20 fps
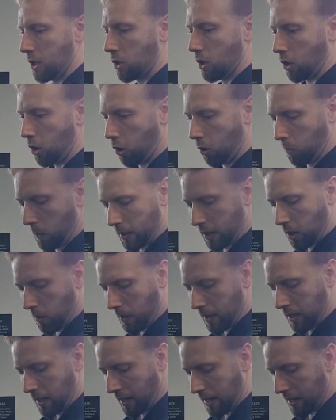is all
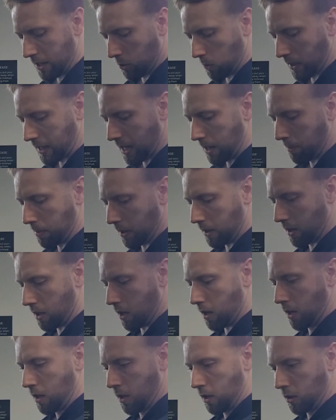we're doing is we're
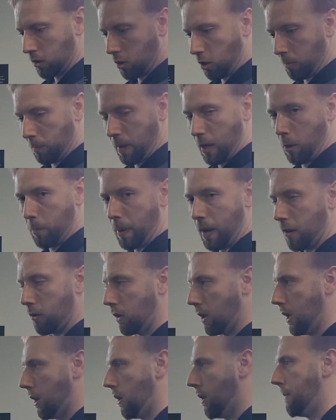keeping the dumbbell
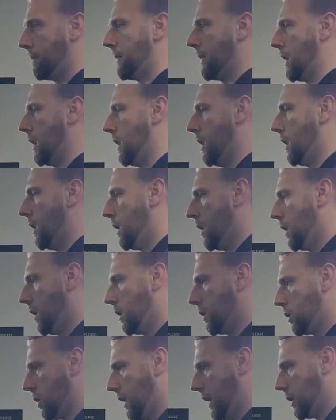parallel.
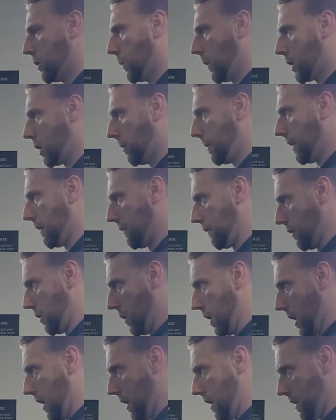So as we're coming
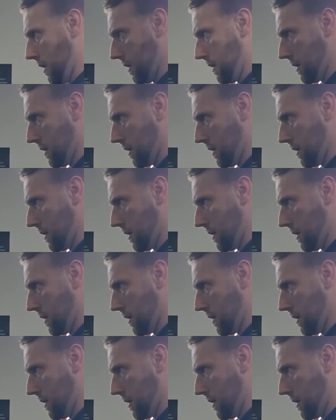through,